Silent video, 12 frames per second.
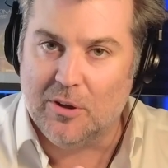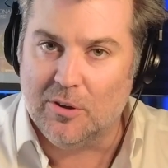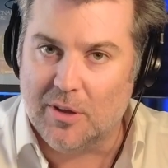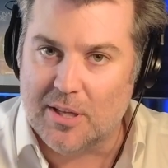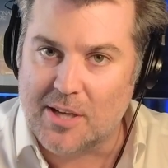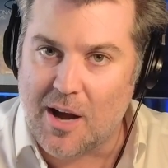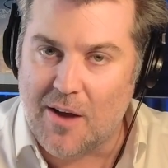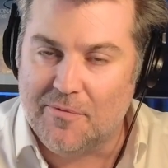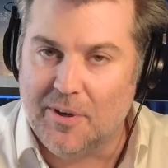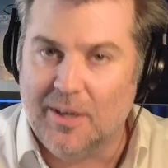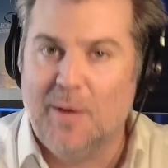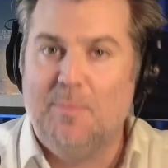a little less
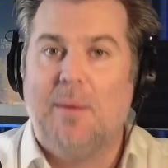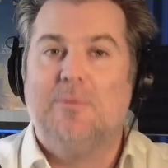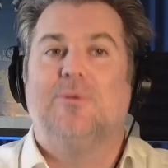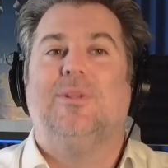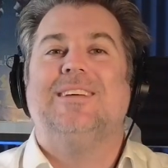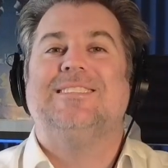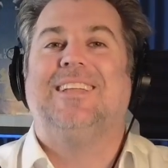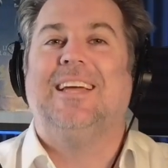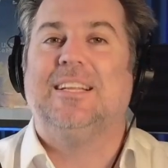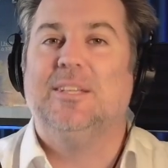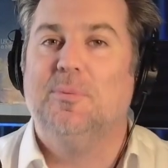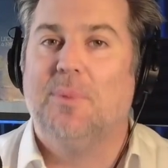confident and maybe they're less
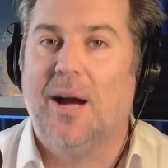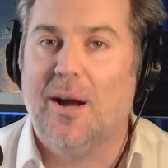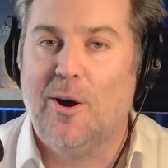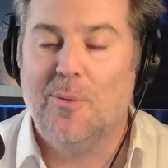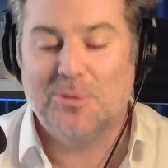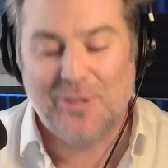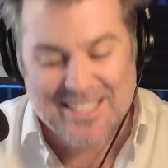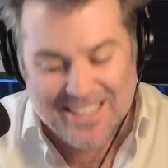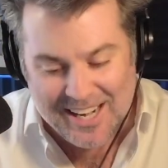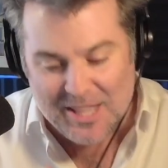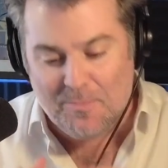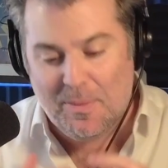likely to buy a home. So that's
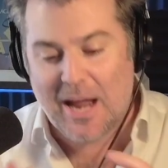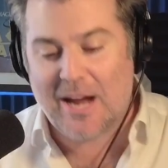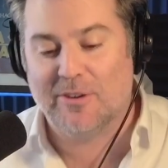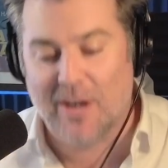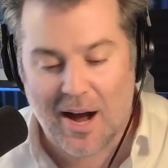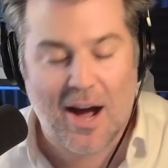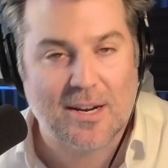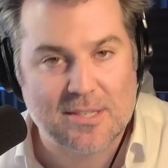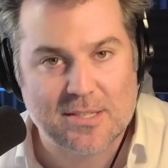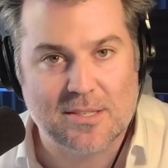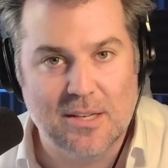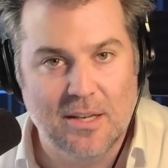kind of the
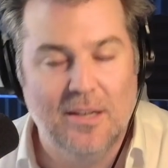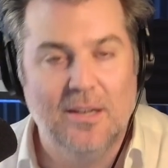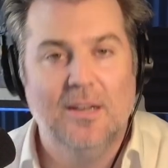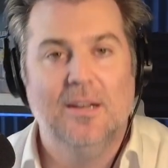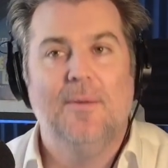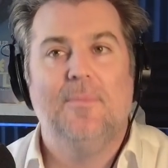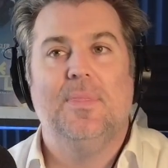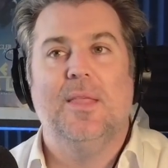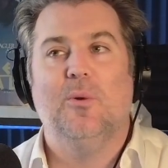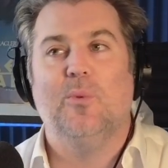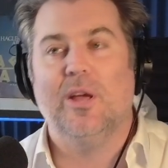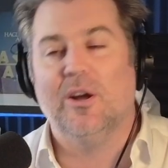paradox
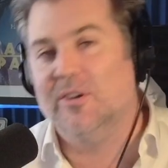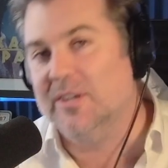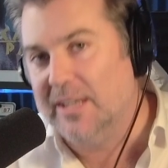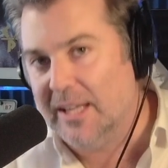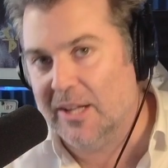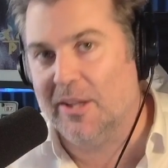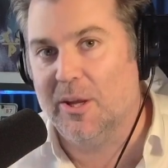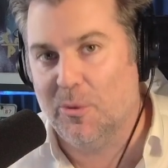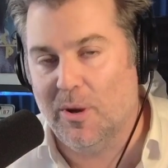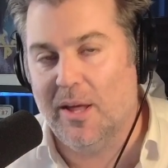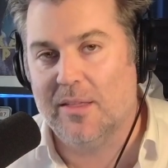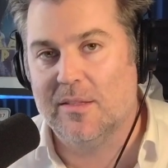that we are dealing
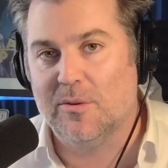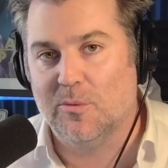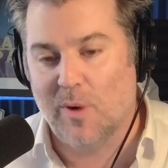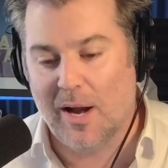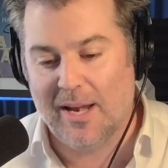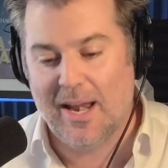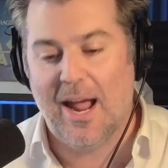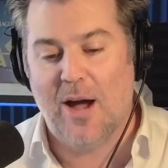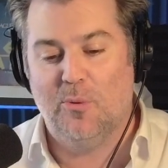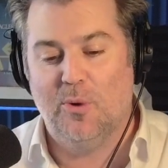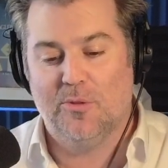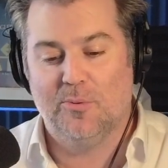with right
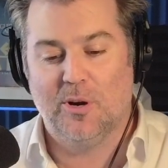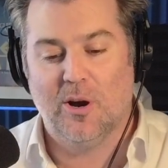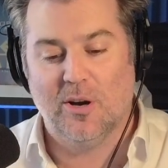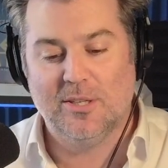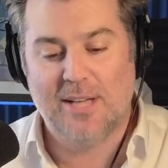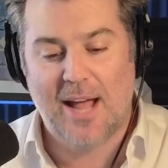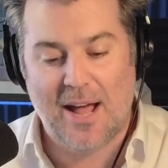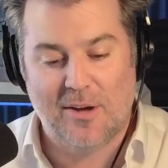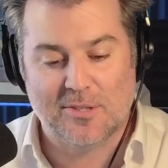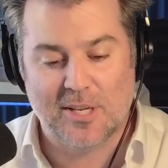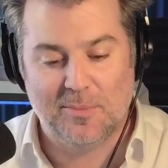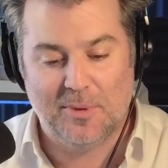now with regards to
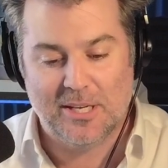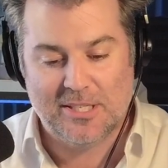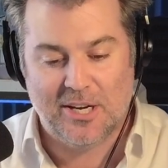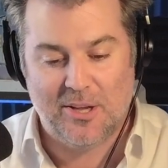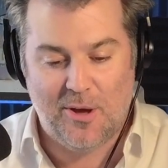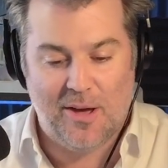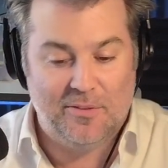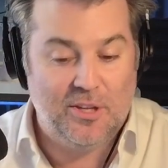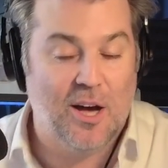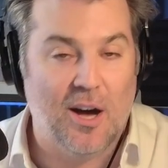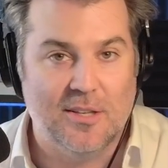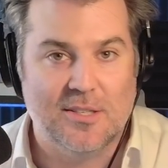housing, because here you have
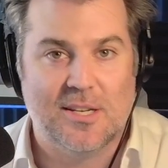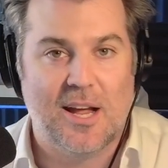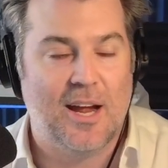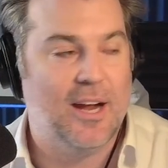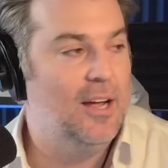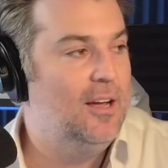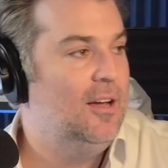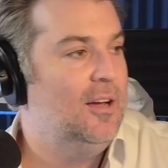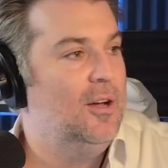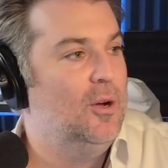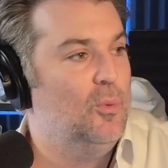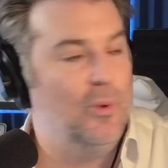Yun saying
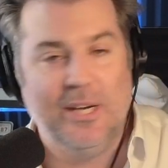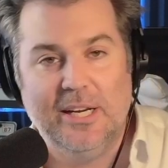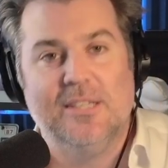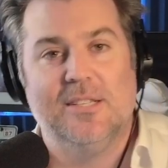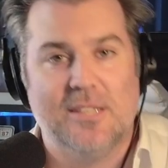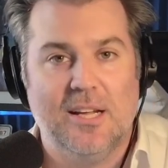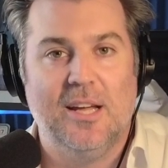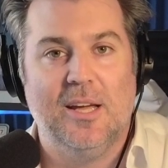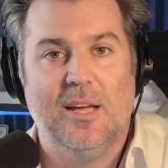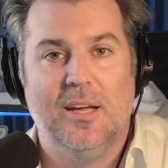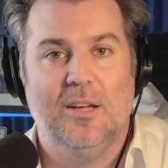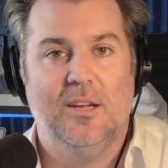we need to
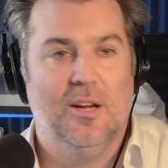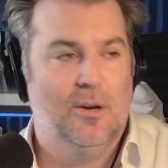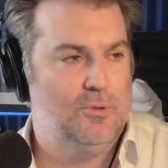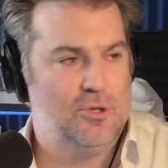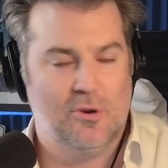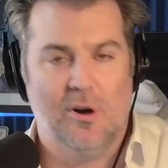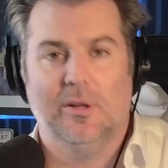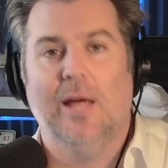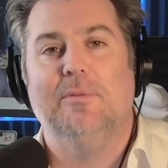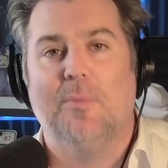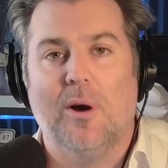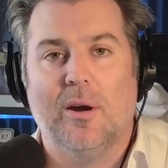see, strong
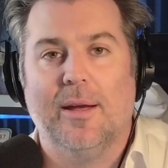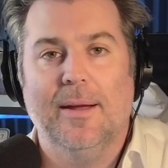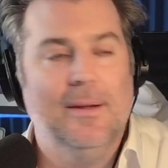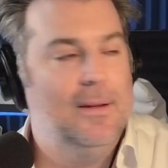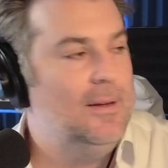labor market.